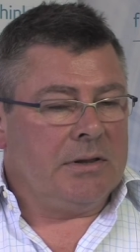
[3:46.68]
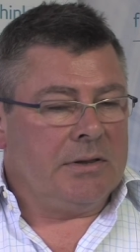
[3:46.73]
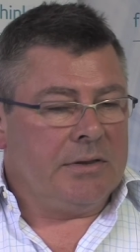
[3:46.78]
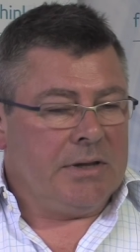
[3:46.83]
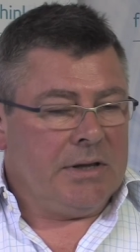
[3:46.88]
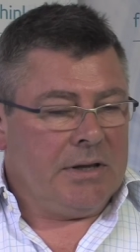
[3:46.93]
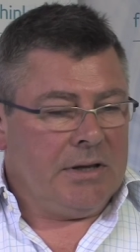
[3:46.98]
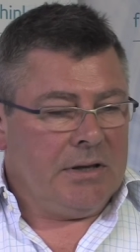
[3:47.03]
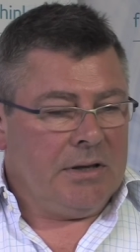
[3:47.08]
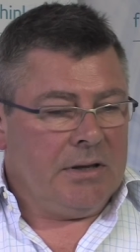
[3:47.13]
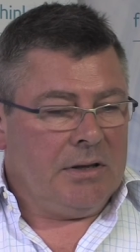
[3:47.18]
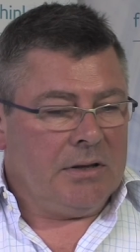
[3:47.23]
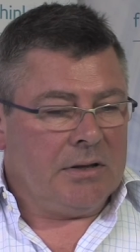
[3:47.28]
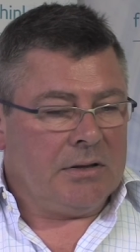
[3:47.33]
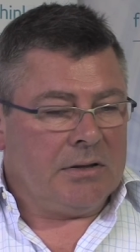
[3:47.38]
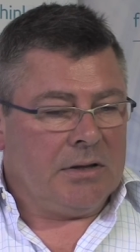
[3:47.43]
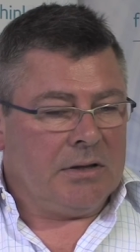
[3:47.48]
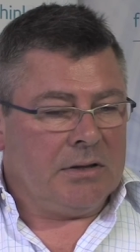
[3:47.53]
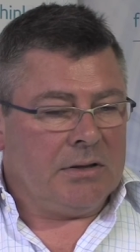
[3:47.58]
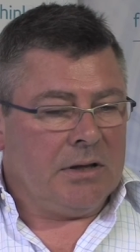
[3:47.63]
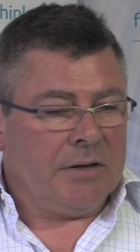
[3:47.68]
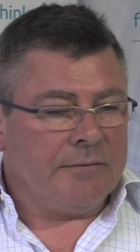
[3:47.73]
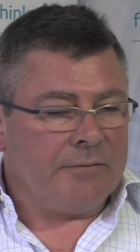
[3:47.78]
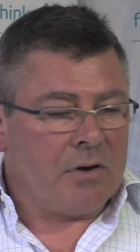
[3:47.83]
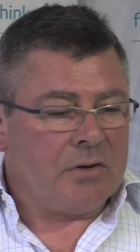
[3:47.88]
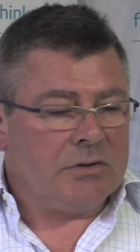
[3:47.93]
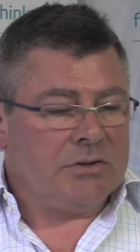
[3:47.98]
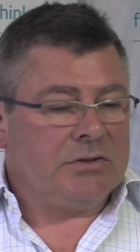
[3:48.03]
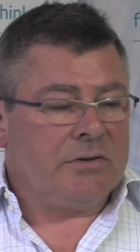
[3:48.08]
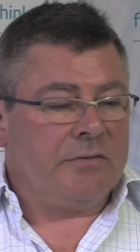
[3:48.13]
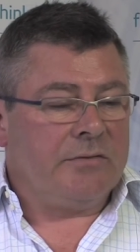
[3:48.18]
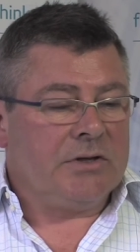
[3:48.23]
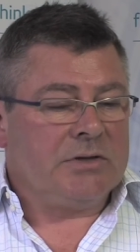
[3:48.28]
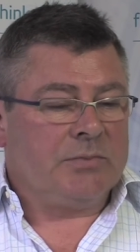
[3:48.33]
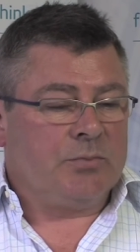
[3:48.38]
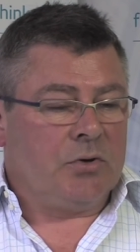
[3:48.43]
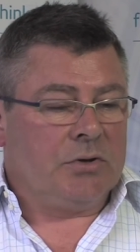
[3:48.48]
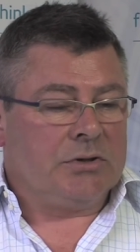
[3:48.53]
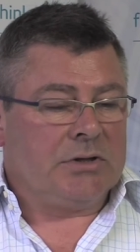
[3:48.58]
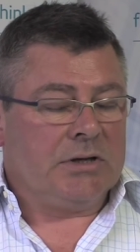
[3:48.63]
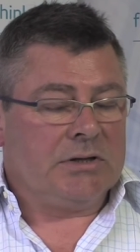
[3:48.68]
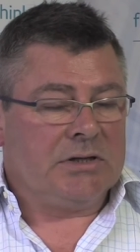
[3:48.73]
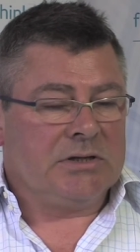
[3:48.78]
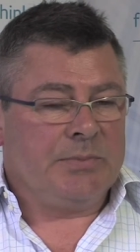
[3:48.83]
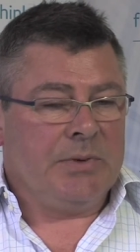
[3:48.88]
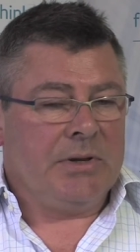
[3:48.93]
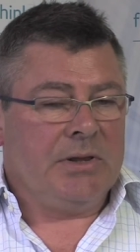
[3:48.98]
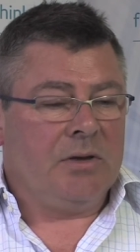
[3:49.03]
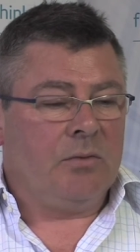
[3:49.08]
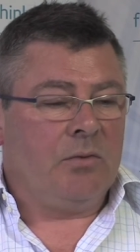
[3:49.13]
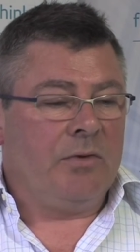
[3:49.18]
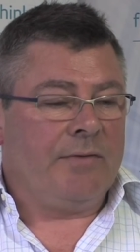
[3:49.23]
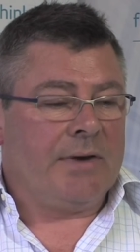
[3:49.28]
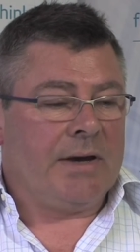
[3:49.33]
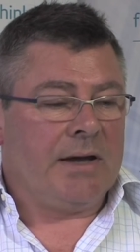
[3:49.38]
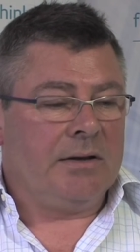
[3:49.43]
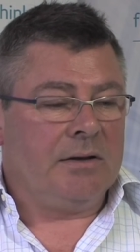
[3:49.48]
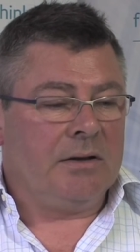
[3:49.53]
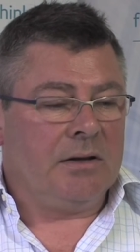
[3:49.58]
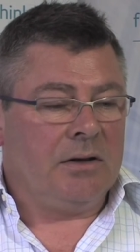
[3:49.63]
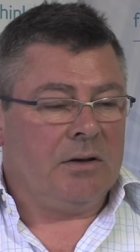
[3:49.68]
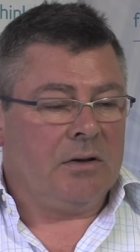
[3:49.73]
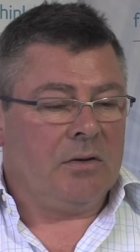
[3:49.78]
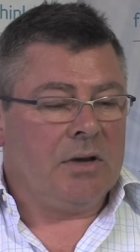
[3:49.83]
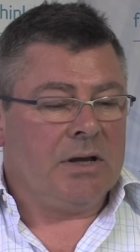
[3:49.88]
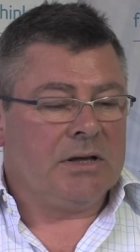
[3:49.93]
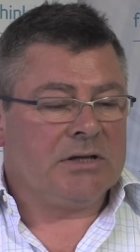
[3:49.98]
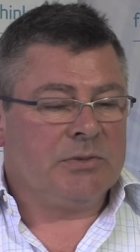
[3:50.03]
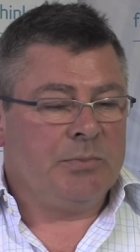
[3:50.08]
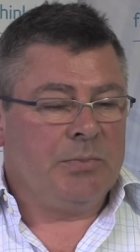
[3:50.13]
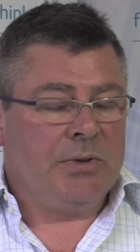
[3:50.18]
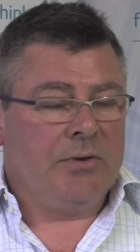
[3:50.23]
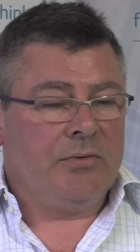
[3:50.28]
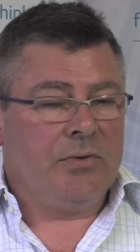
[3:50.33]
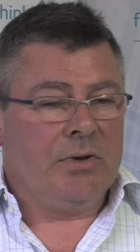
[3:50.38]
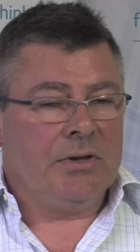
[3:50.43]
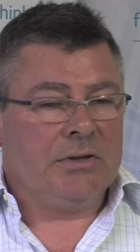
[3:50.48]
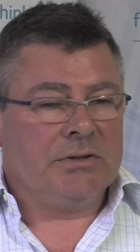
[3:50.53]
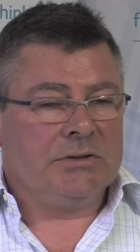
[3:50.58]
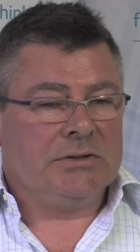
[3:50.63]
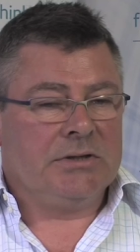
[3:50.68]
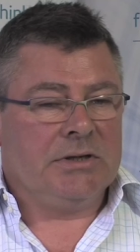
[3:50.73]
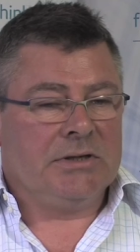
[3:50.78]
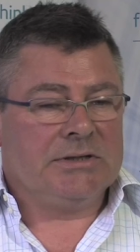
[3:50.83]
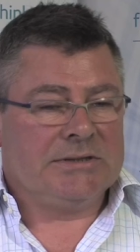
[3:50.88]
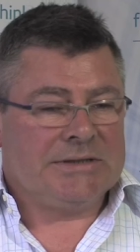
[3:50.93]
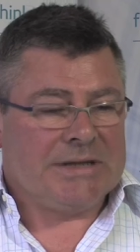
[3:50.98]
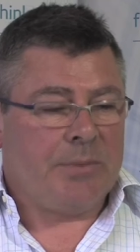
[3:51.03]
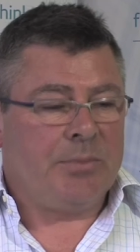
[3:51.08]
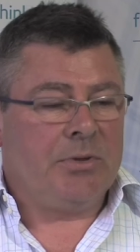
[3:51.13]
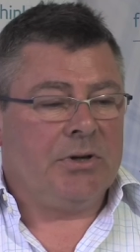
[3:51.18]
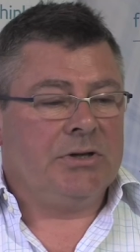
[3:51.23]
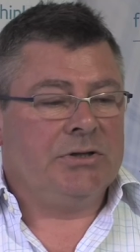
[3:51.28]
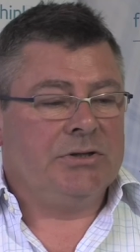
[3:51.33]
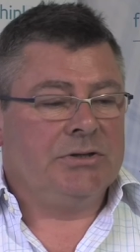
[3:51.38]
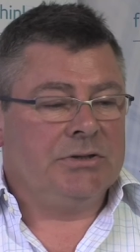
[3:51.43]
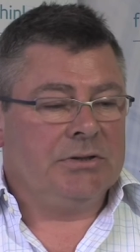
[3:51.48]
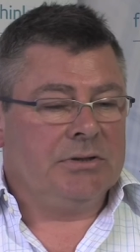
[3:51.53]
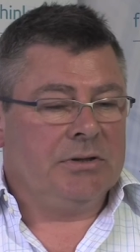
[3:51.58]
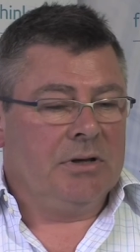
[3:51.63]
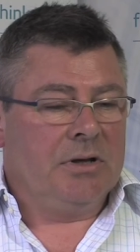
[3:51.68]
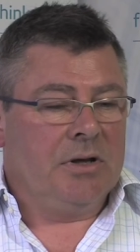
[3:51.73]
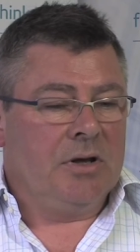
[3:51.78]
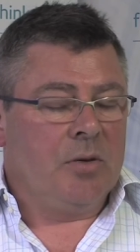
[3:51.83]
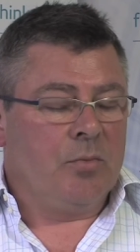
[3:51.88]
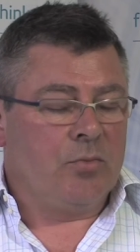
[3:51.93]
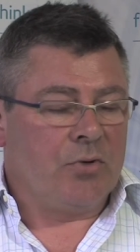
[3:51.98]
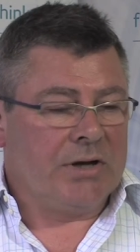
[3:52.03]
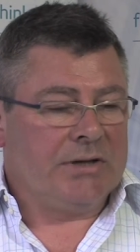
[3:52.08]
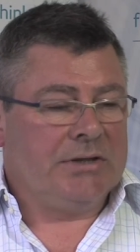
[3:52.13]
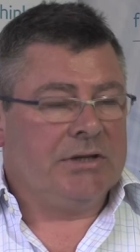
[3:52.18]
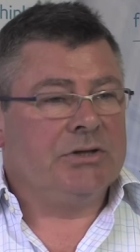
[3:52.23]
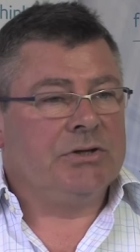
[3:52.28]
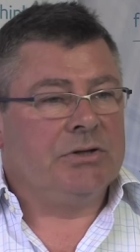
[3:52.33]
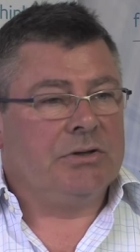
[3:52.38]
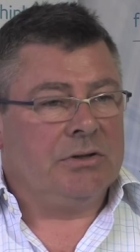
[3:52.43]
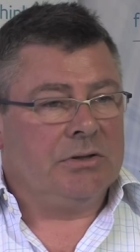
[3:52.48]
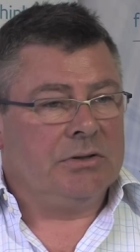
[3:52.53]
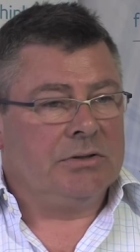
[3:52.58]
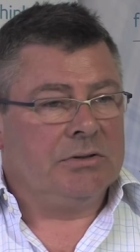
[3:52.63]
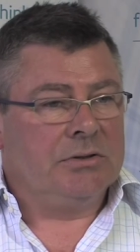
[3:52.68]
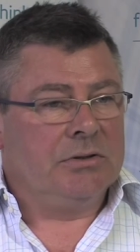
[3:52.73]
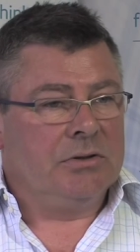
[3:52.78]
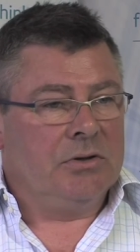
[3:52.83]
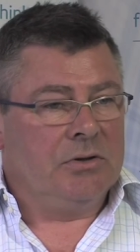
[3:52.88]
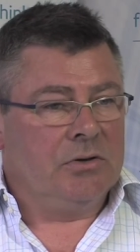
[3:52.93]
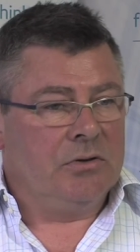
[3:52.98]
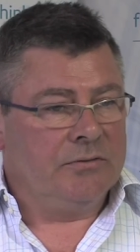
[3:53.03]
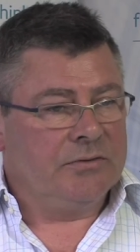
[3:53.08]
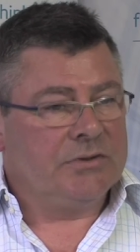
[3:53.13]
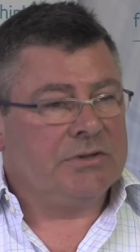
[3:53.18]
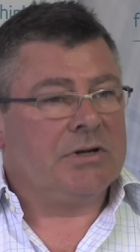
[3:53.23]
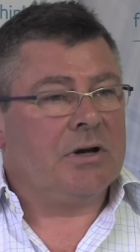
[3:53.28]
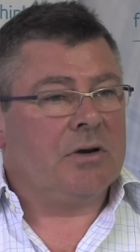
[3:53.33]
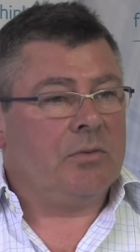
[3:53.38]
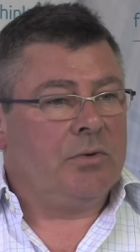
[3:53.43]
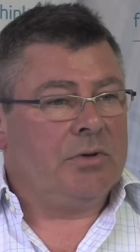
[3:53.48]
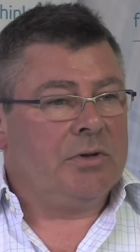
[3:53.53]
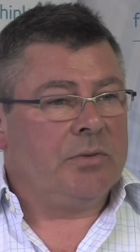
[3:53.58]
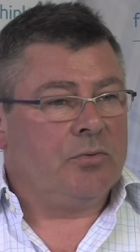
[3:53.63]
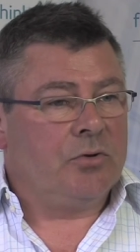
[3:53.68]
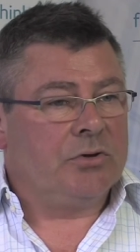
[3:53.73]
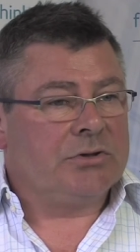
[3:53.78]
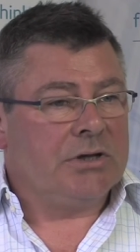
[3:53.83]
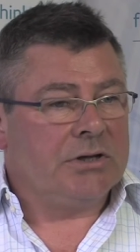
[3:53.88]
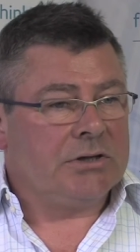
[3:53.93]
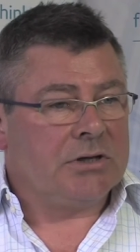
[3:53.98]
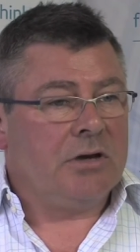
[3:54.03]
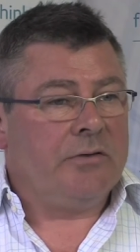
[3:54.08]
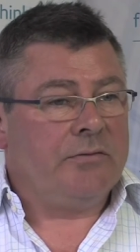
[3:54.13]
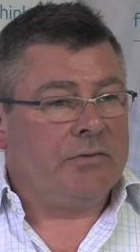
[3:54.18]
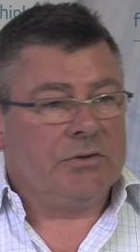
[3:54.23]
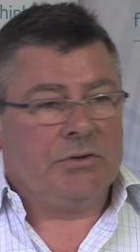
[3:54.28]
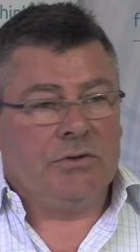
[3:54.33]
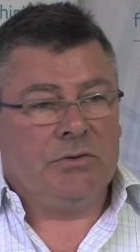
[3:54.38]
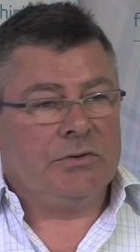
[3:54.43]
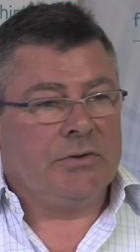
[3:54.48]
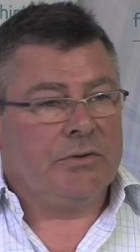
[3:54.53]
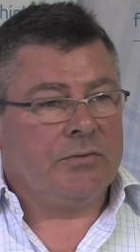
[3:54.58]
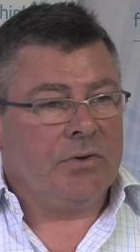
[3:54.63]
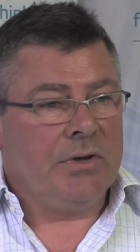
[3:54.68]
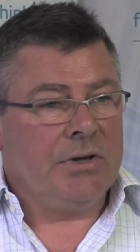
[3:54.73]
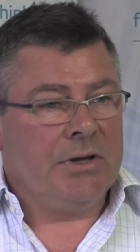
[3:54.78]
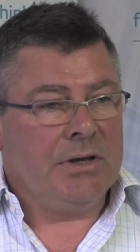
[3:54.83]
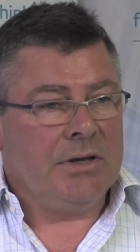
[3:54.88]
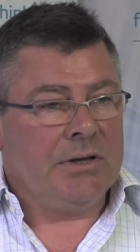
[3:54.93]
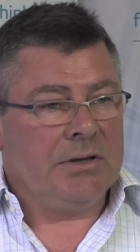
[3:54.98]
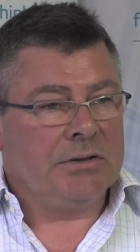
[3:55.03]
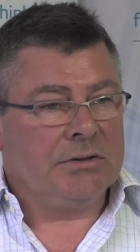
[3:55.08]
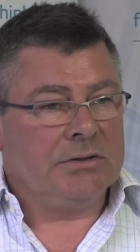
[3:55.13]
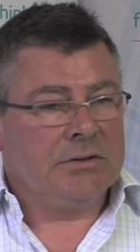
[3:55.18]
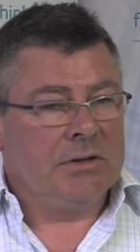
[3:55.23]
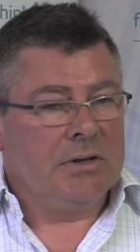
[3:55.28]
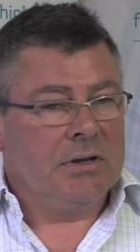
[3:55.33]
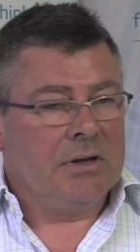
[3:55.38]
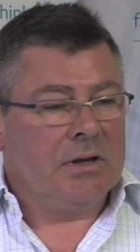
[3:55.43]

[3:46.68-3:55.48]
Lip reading: the advantage of this project has been that we've had experienced, established practitioners who have stuck with the project over 2 to 3 years,